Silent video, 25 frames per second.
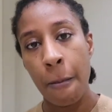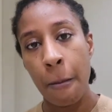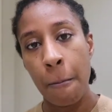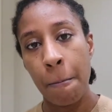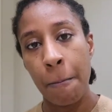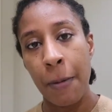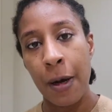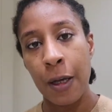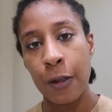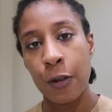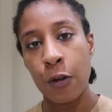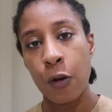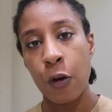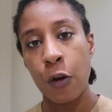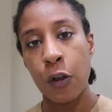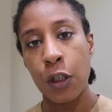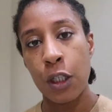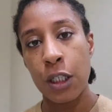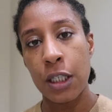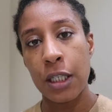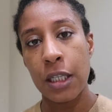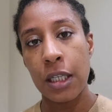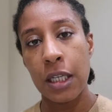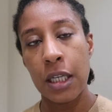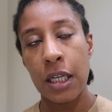But
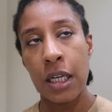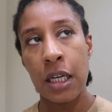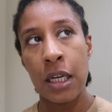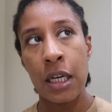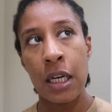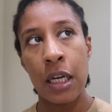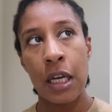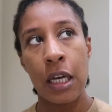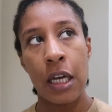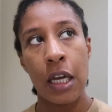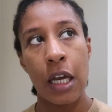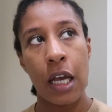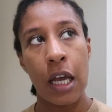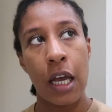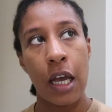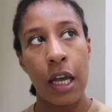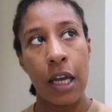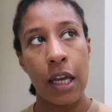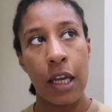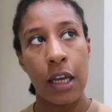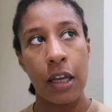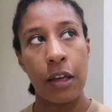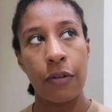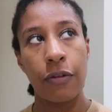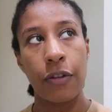honestly,
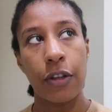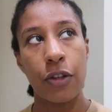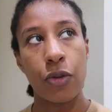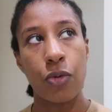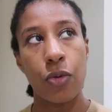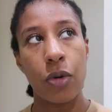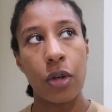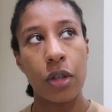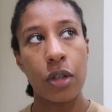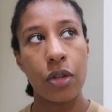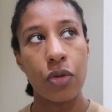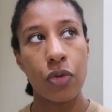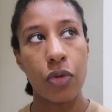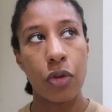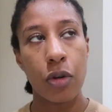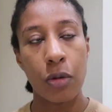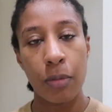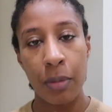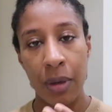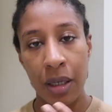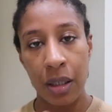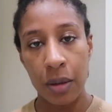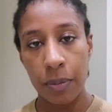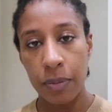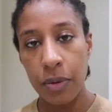if it weren't for
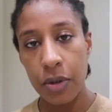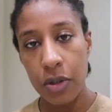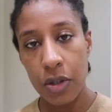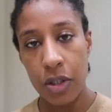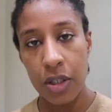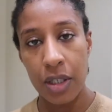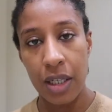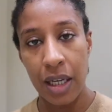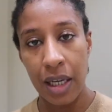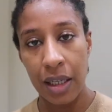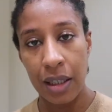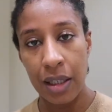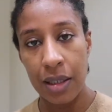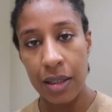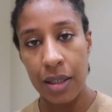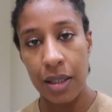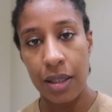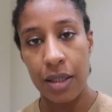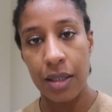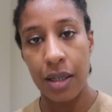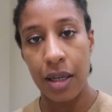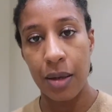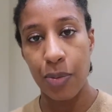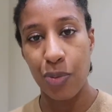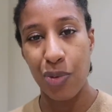my personality
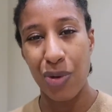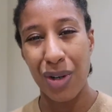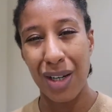type,